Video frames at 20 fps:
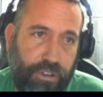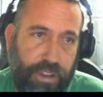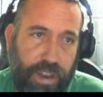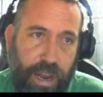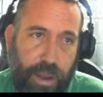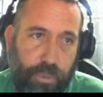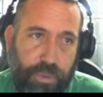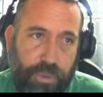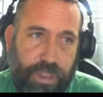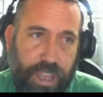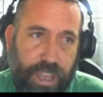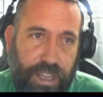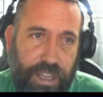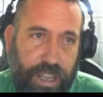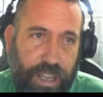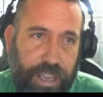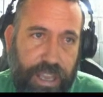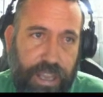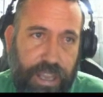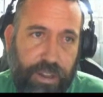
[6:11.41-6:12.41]
and I would think,
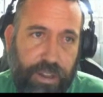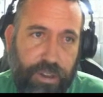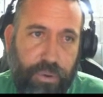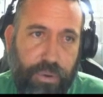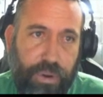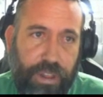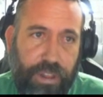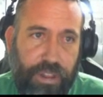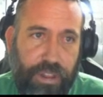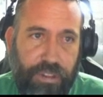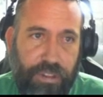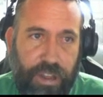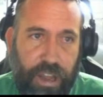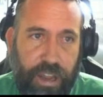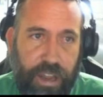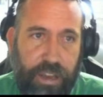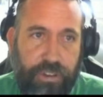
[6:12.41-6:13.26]
like, including this guy,